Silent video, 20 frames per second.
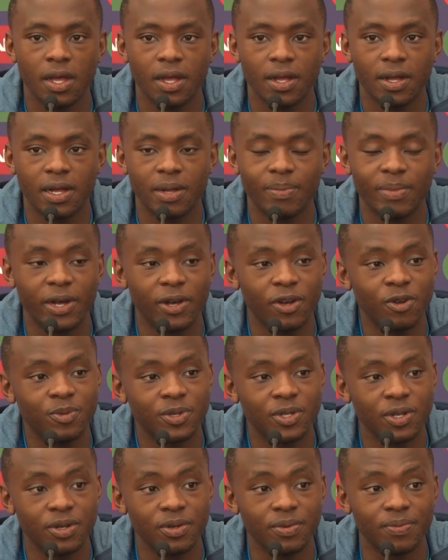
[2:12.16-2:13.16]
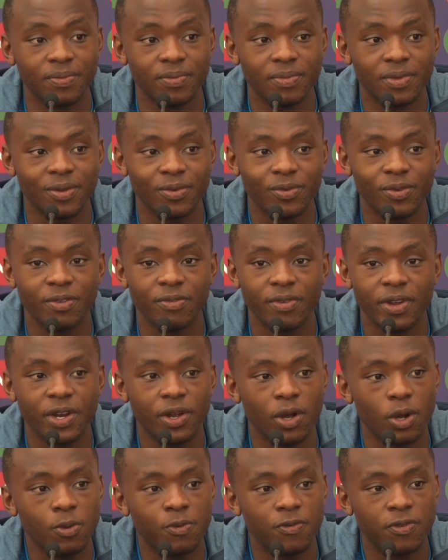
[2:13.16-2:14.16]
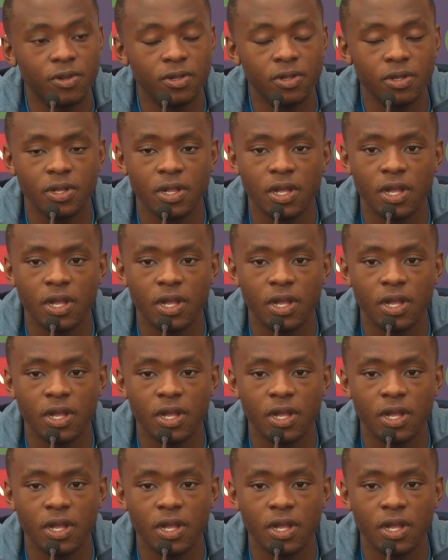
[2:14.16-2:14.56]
I hope so. We're very hopeful.